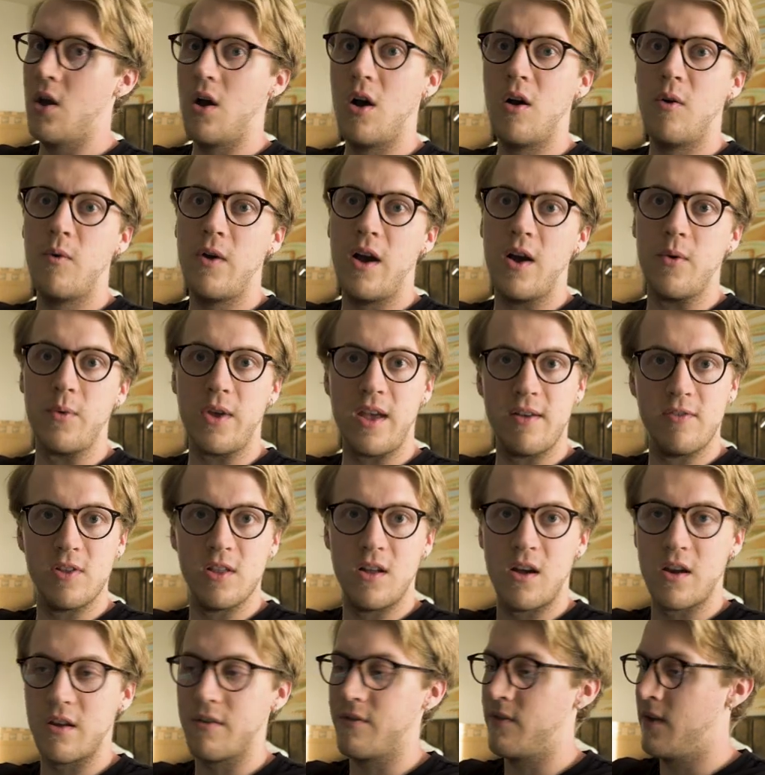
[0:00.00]
oh wow, we have a
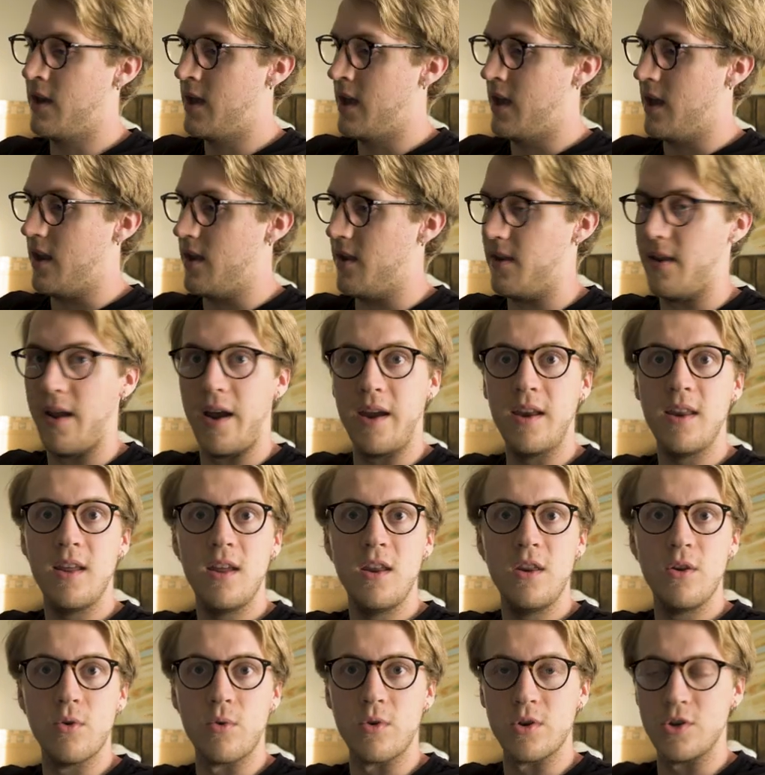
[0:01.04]
lot of night
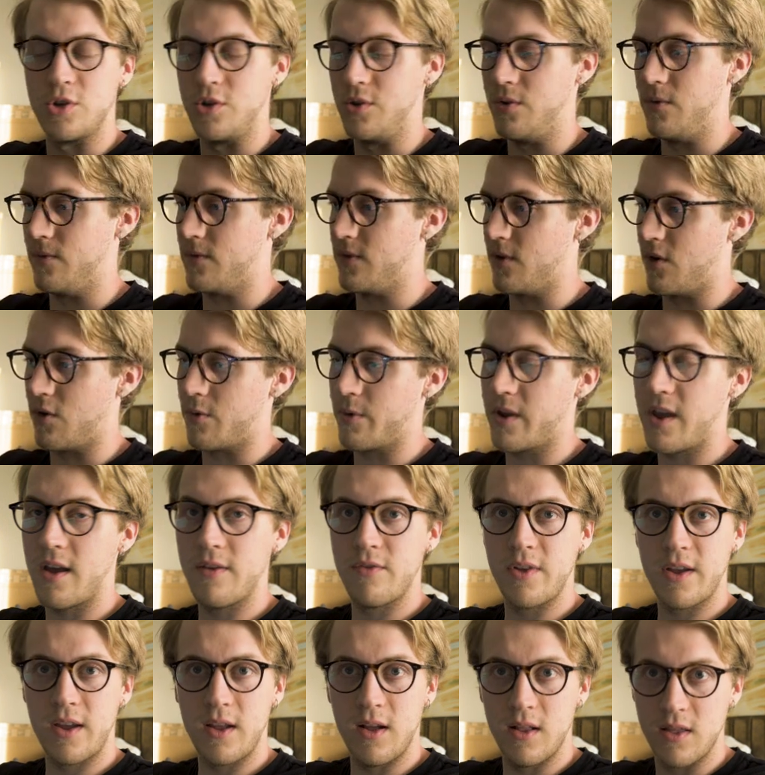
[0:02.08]
indoor shoots, or we
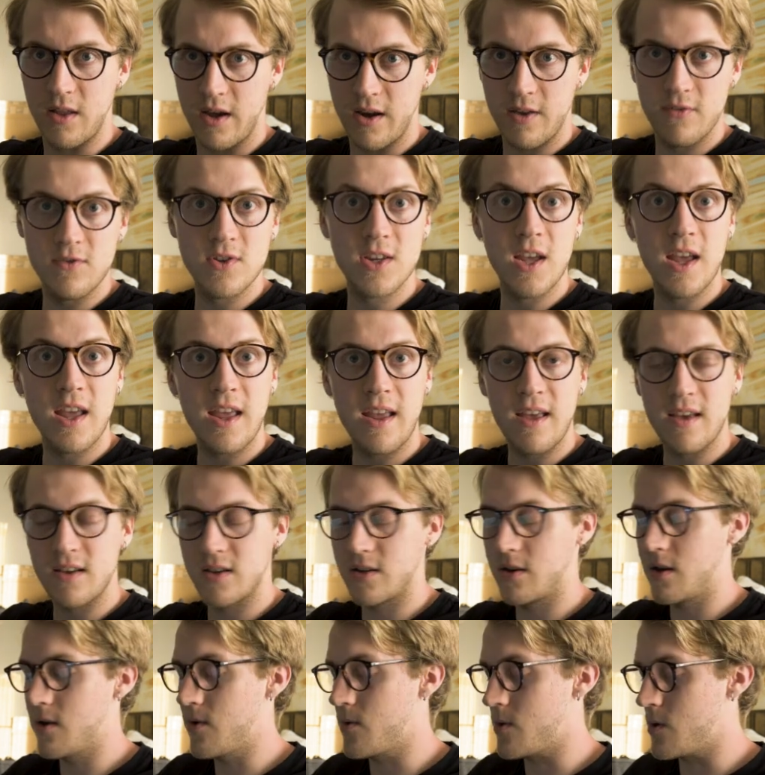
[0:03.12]
have like a lot of day
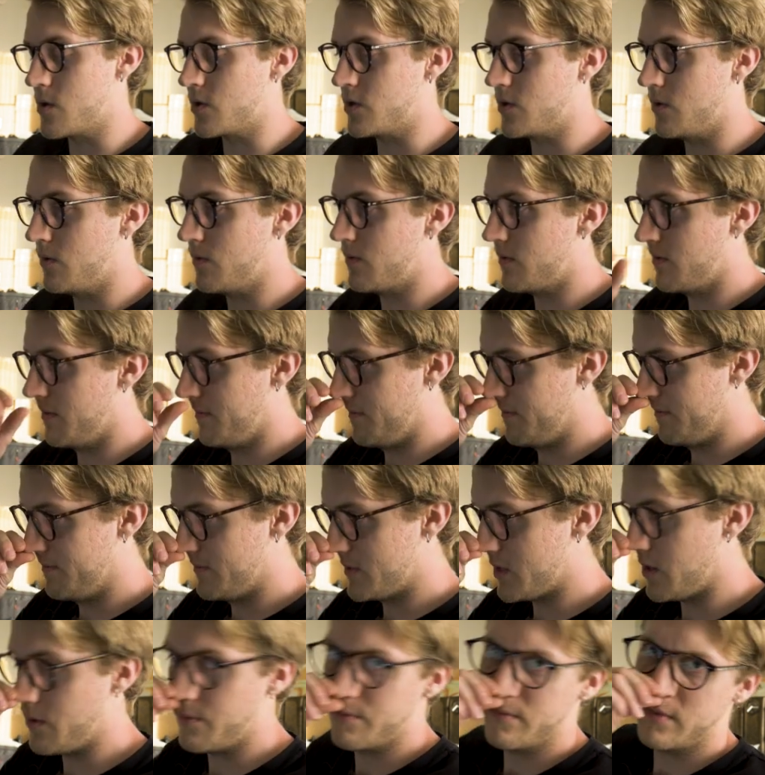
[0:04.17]
exterior shoots.
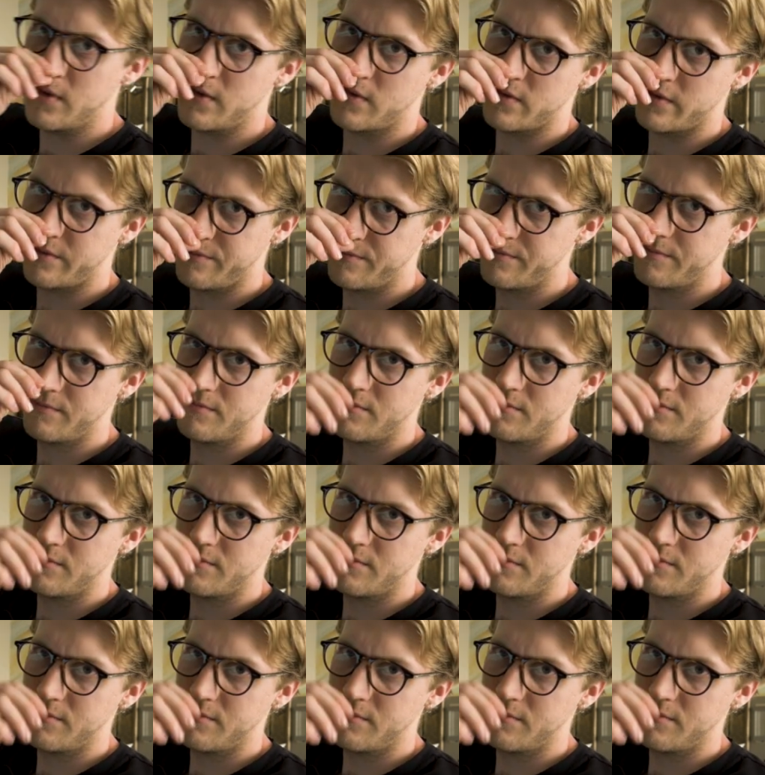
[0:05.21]
So it's,